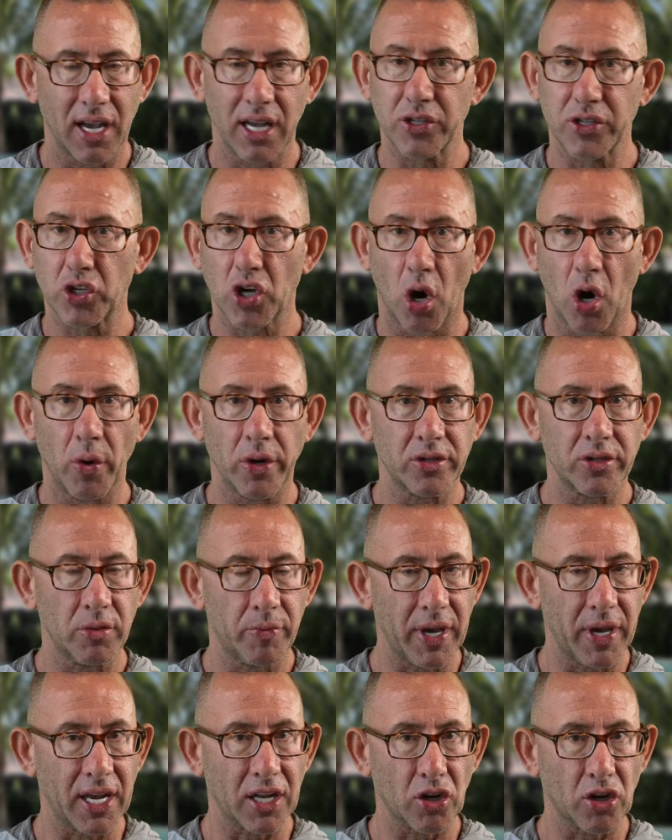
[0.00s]
It's going to
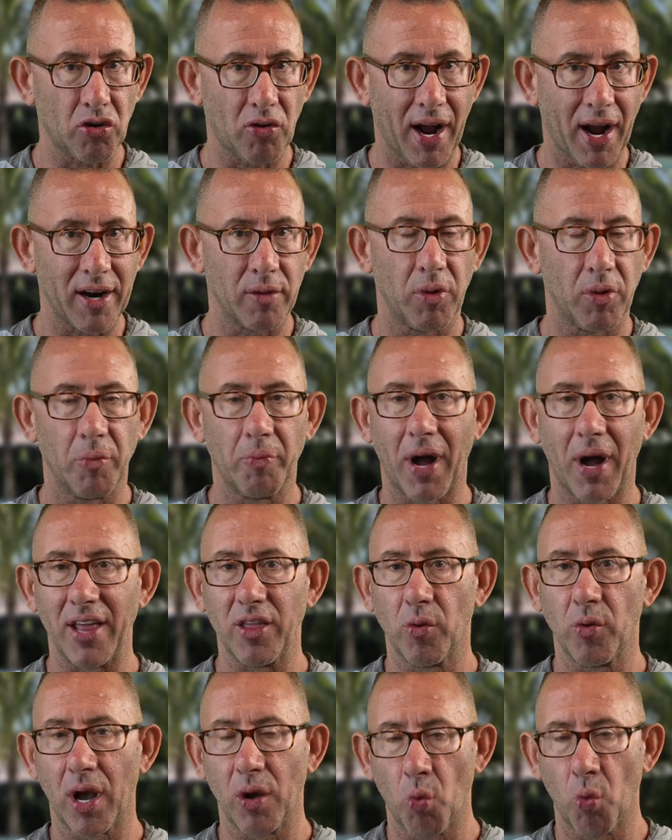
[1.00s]
be incredible. By
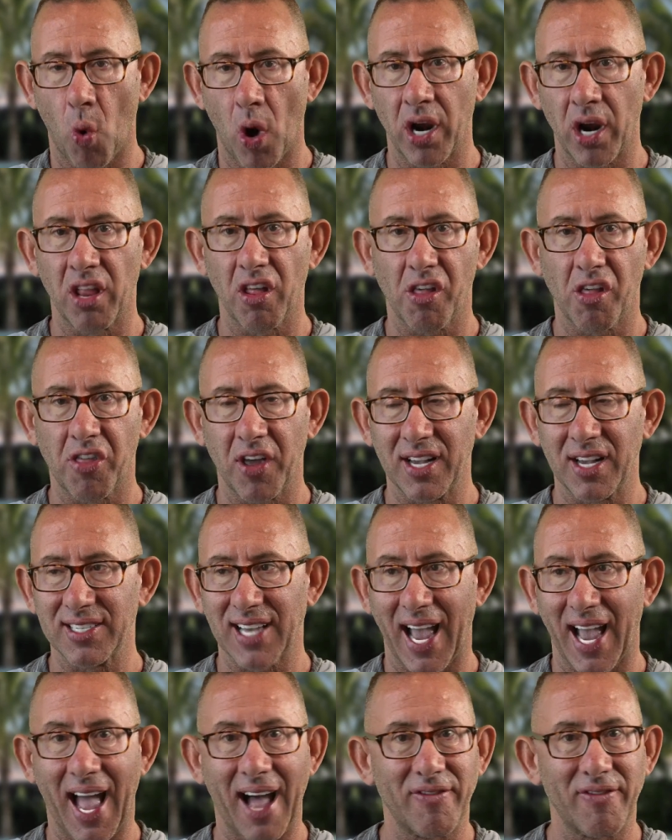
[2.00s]
the way, one of the things
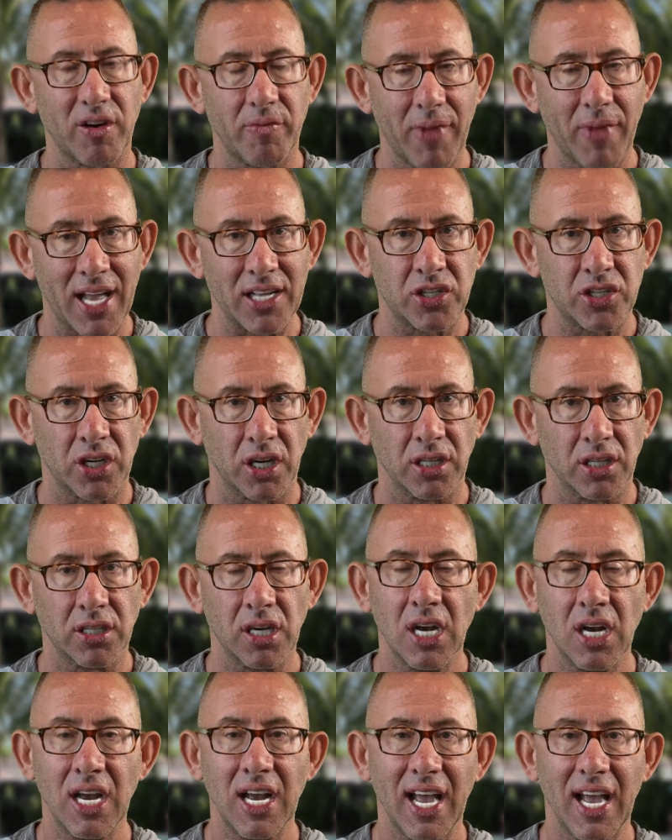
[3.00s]
I haven't mentioned
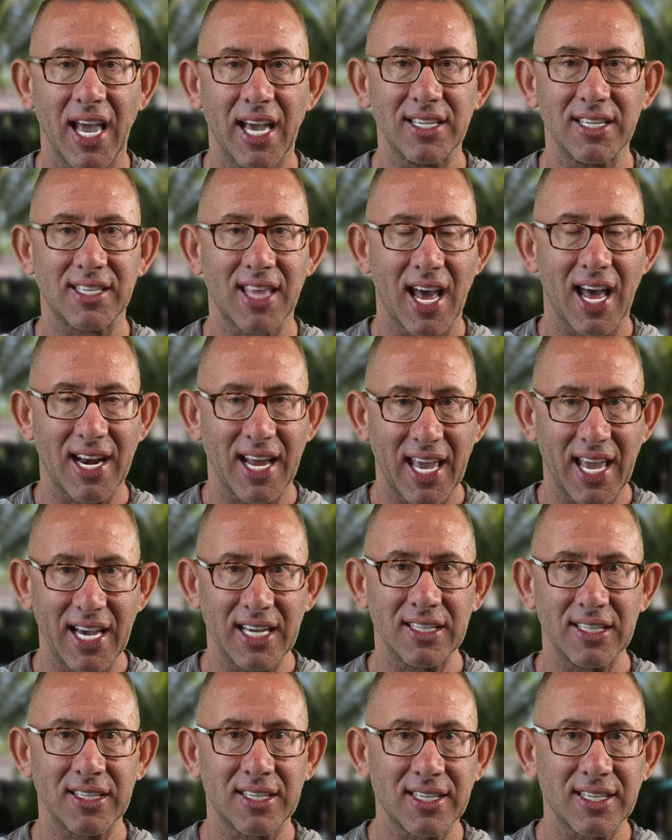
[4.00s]
is that
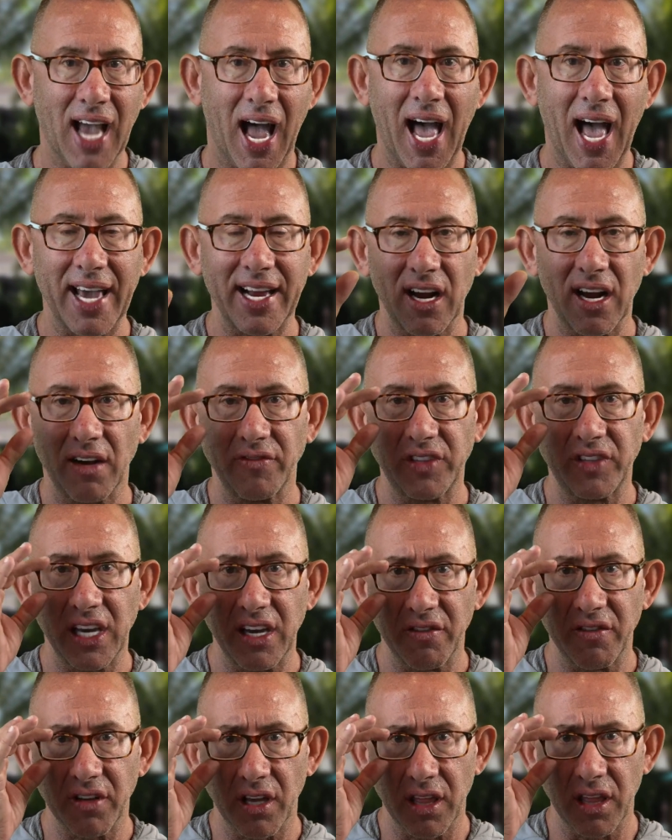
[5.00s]
inside of
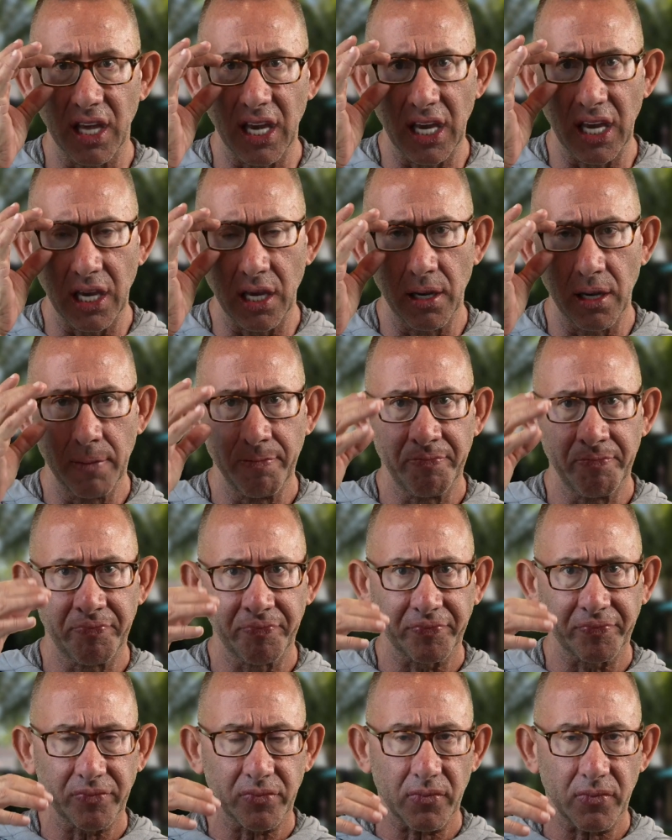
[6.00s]
the
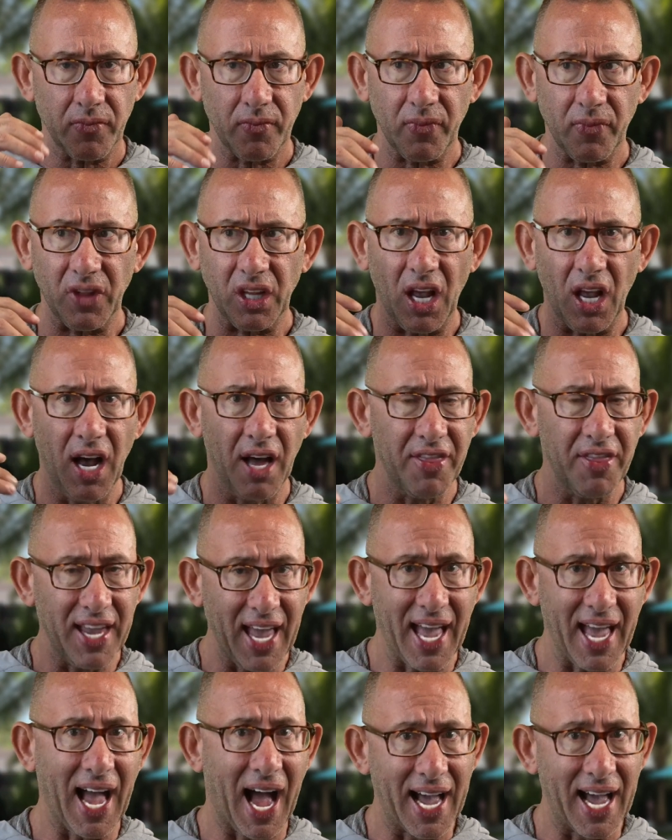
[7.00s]

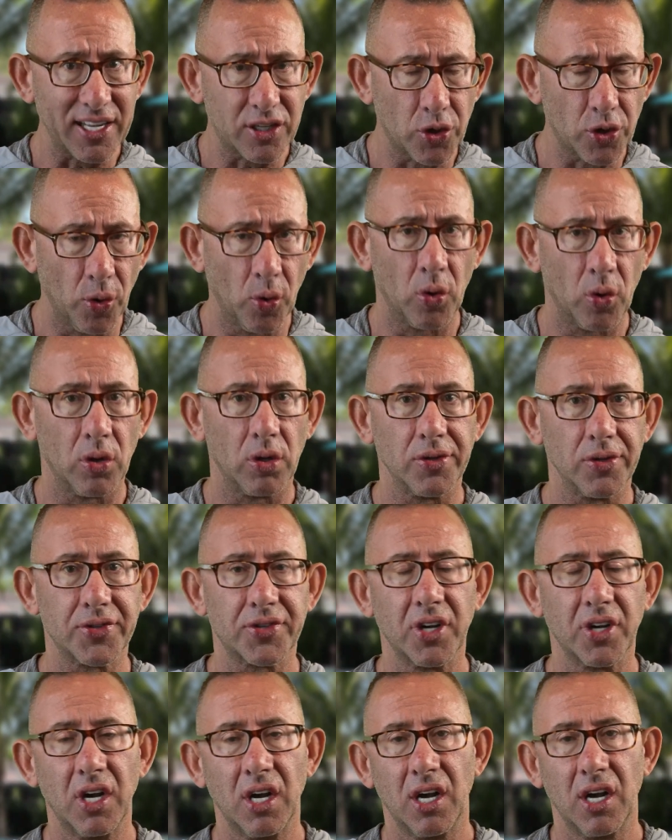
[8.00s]
AI
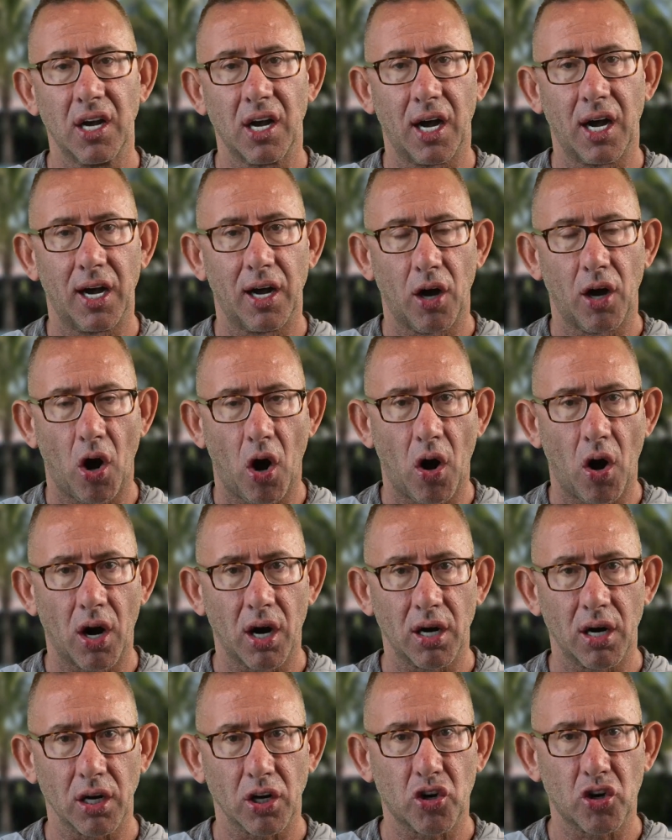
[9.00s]
tools
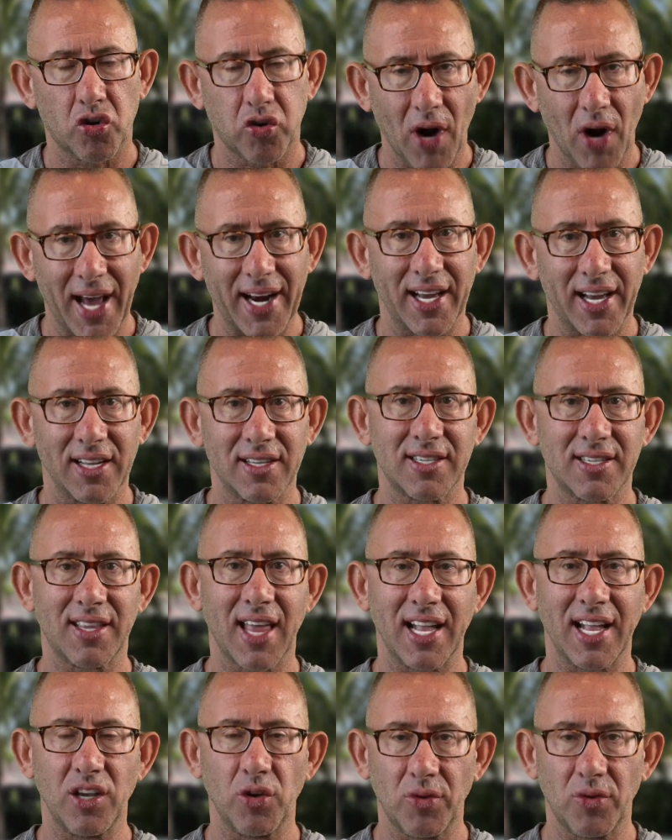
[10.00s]
are credits
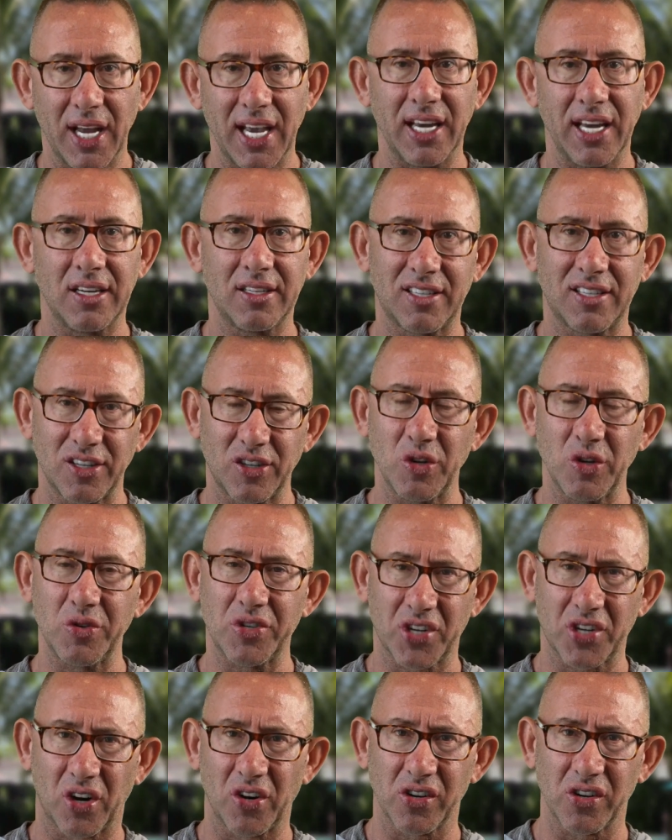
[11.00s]
that you need to do
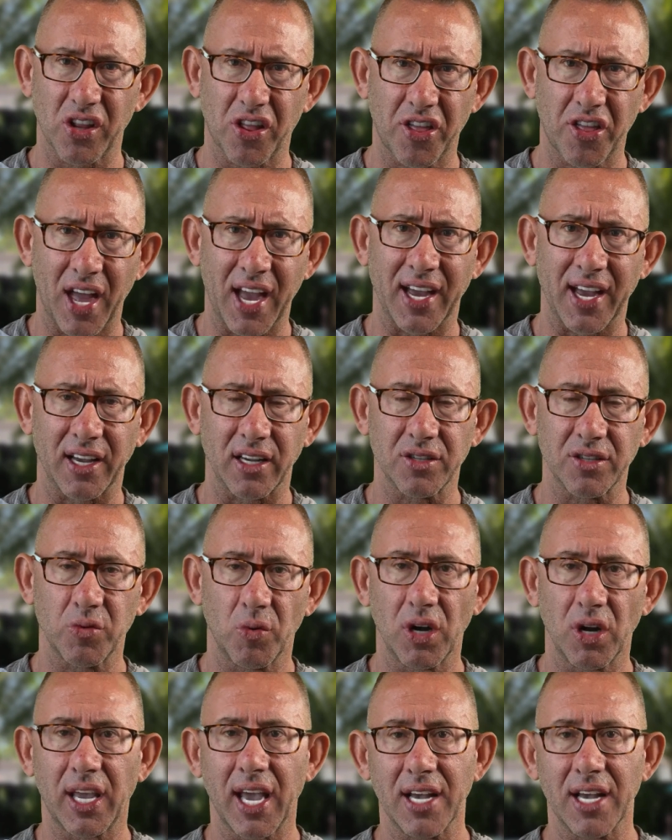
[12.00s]
certain things.
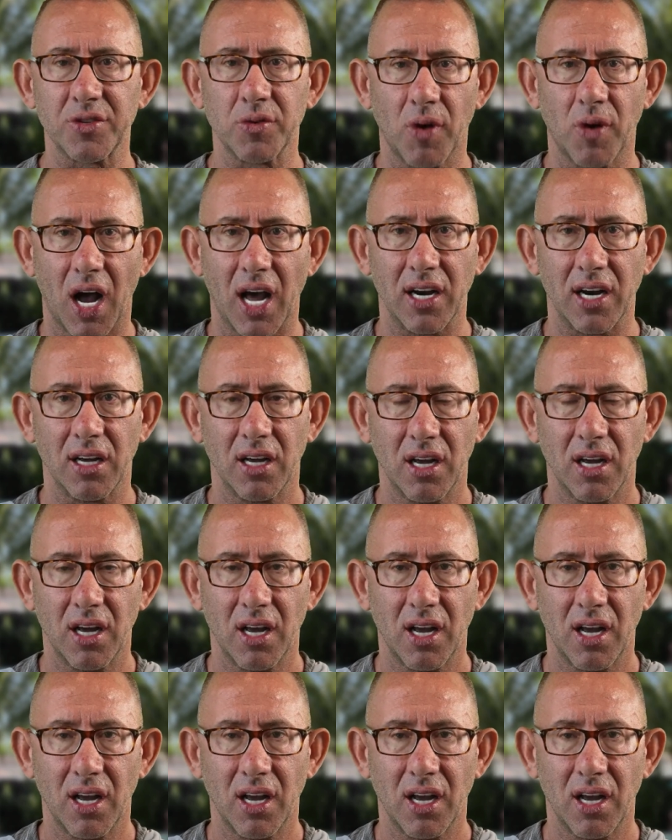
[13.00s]
Well, guess what?